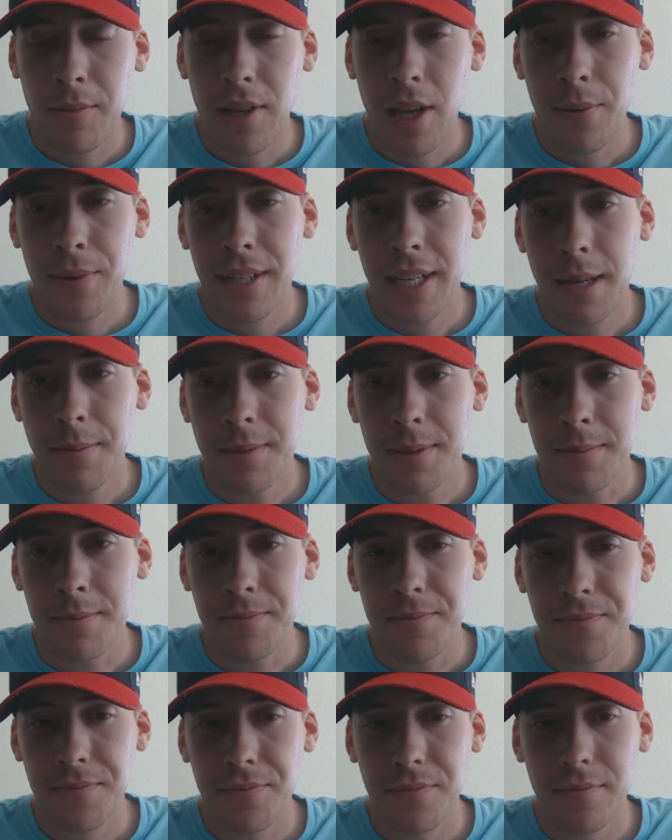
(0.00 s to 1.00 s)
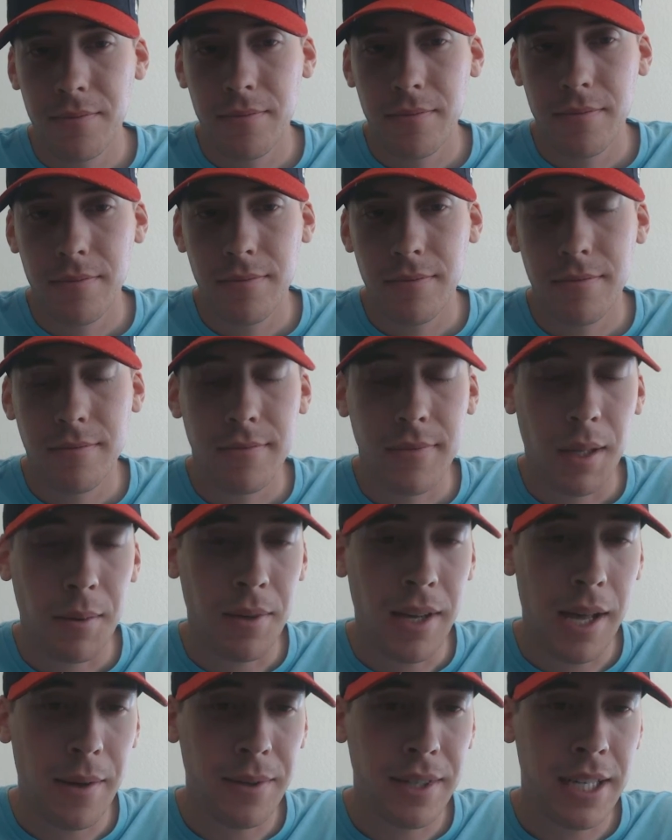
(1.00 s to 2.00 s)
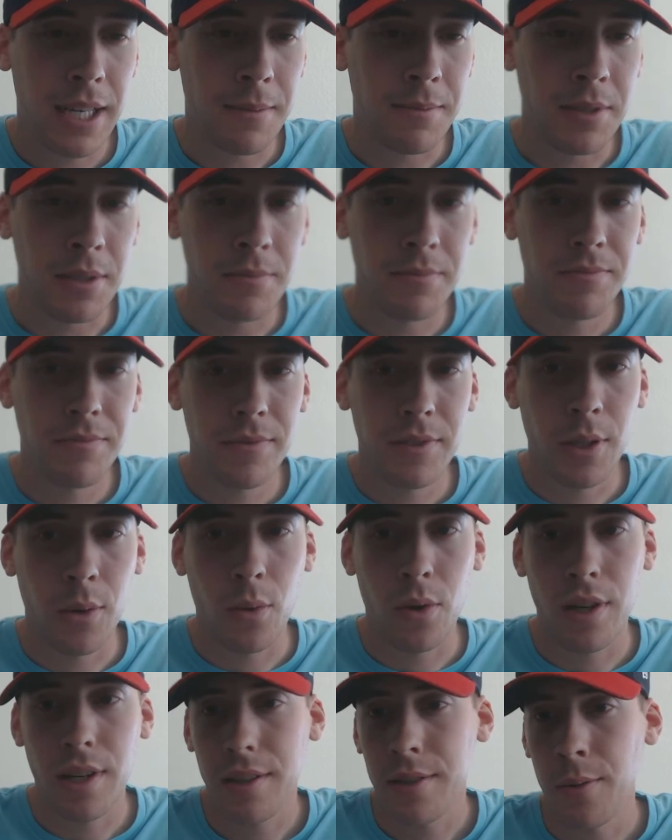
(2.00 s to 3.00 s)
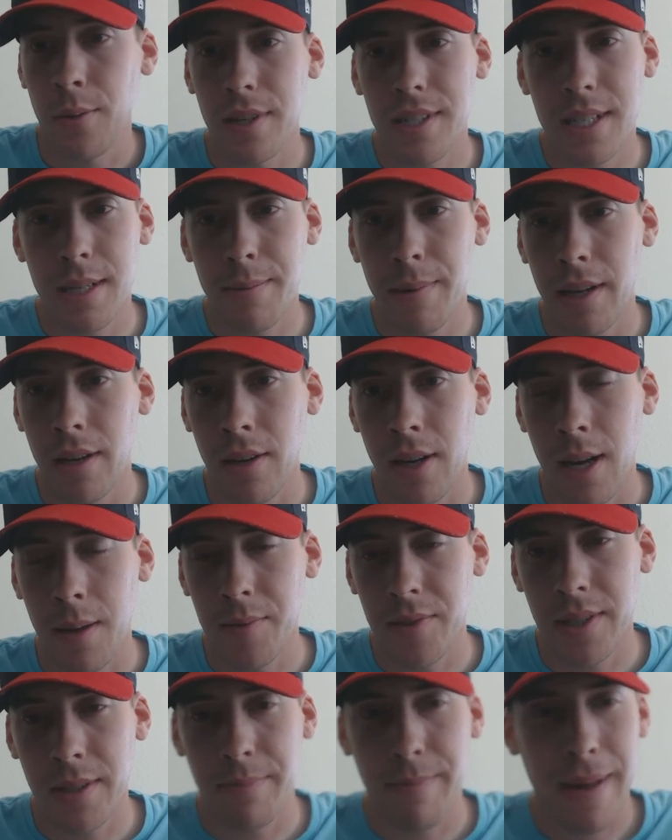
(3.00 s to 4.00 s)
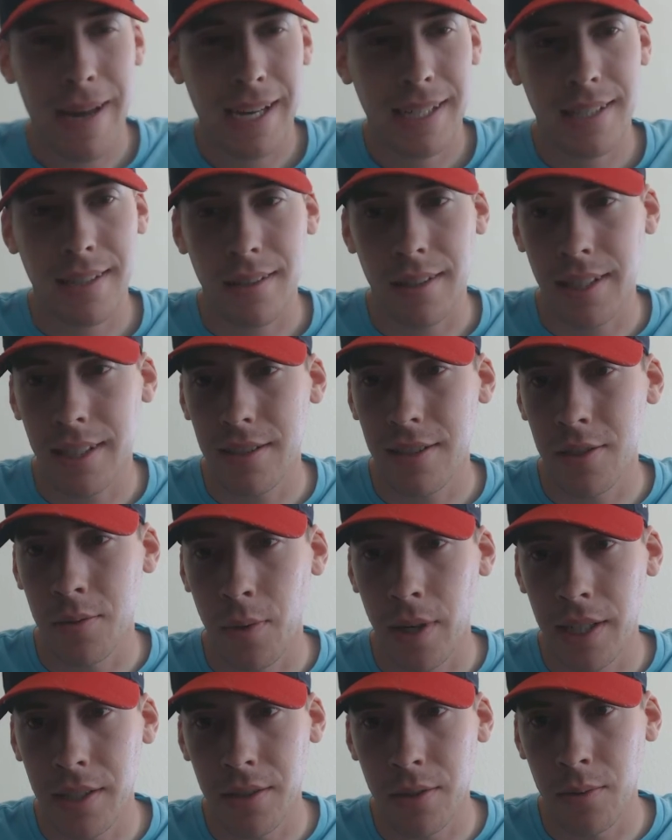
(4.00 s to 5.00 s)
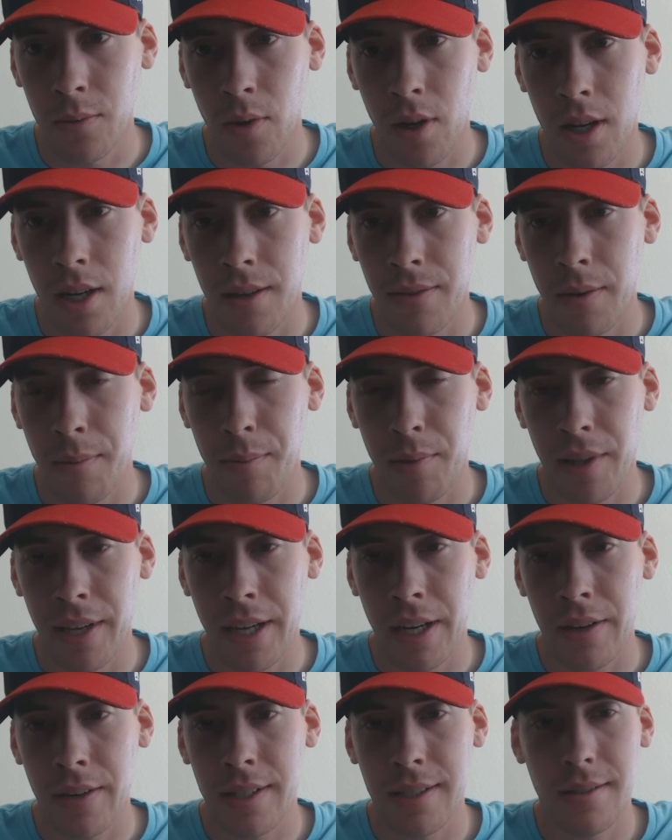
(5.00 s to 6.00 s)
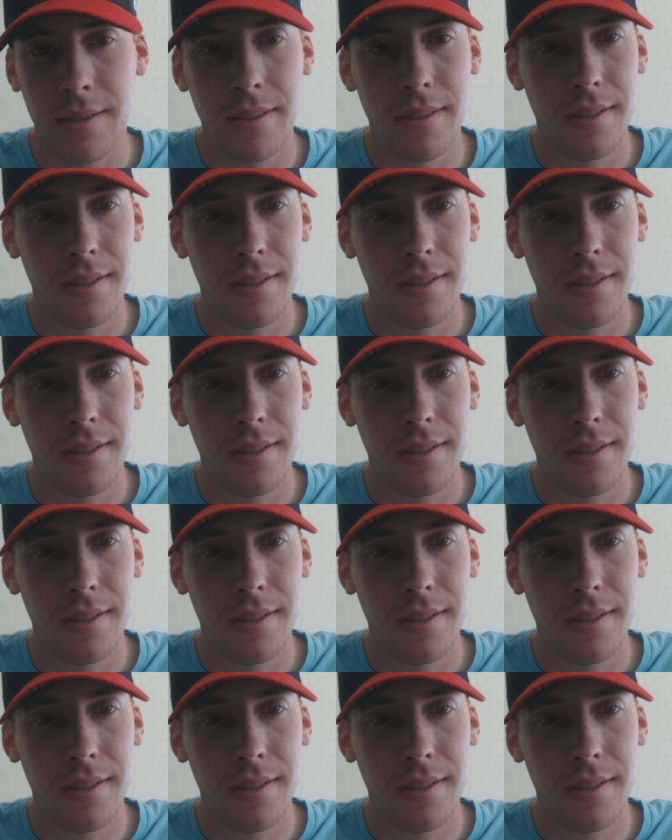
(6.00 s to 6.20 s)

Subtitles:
Glad we kept him. There wasn't a better option. Paxton Lynch is way too raw of a player.